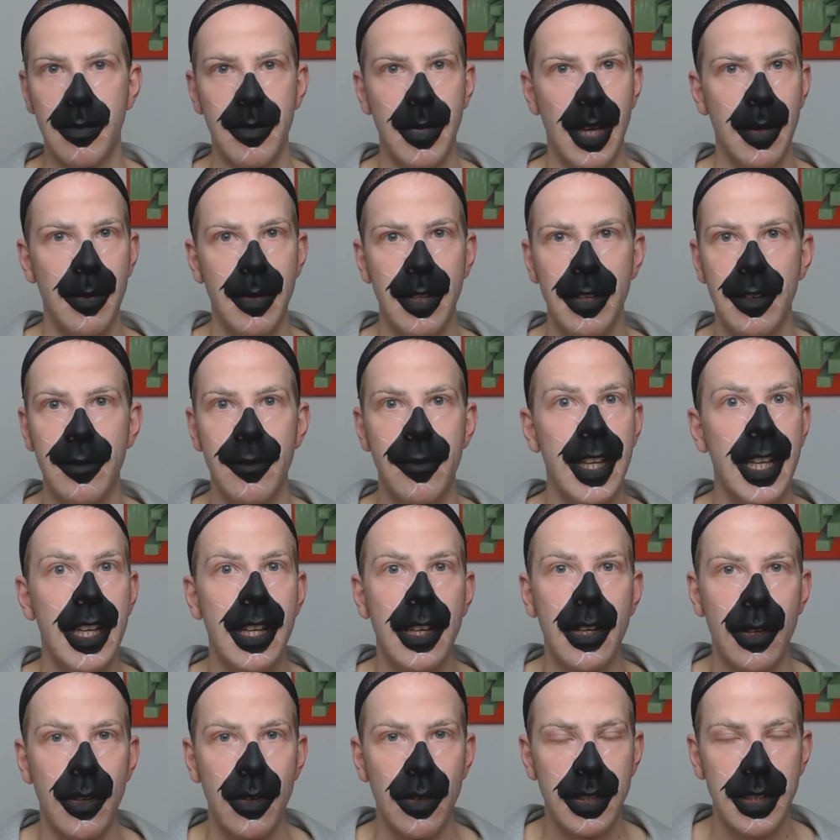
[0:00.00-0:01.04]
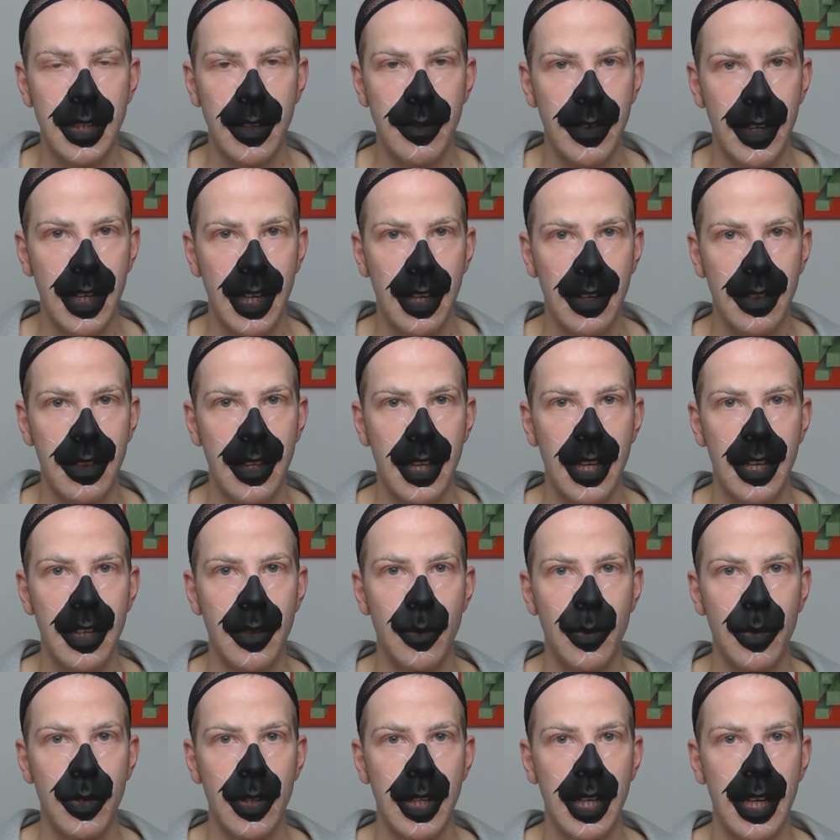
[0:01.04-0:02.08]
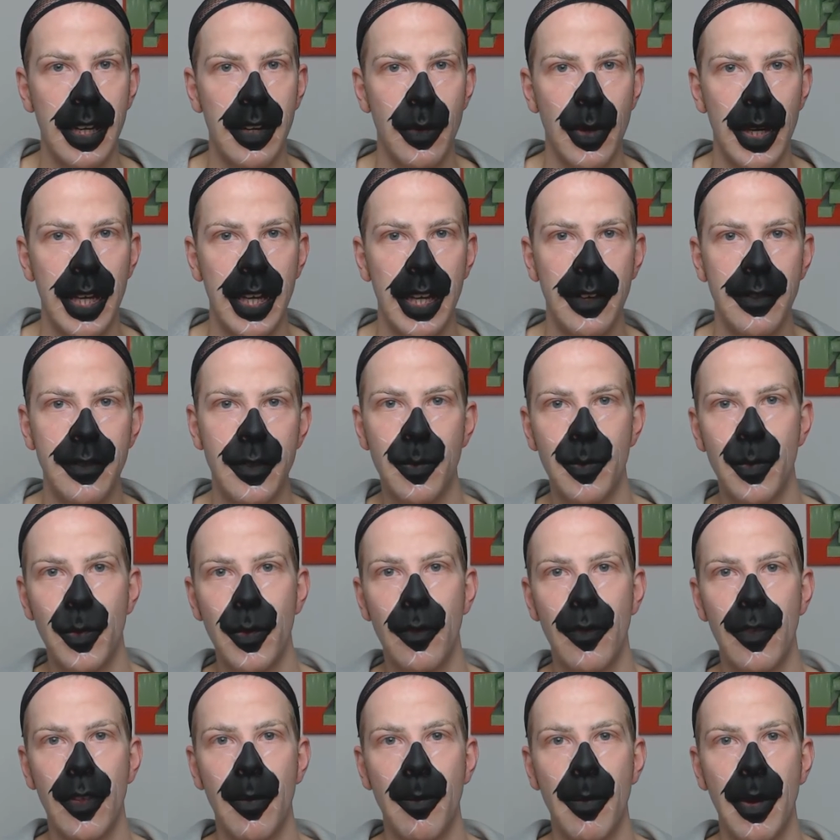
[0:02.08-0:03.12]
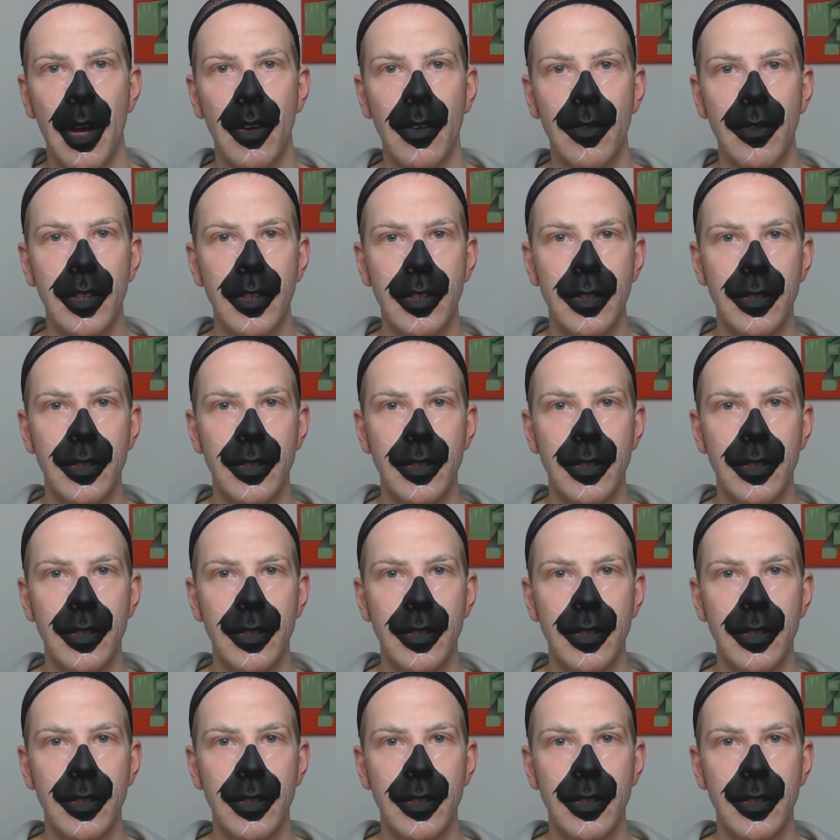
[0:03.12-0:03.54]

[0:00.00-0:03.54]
maybe a video or something like that where you have to move your mouth,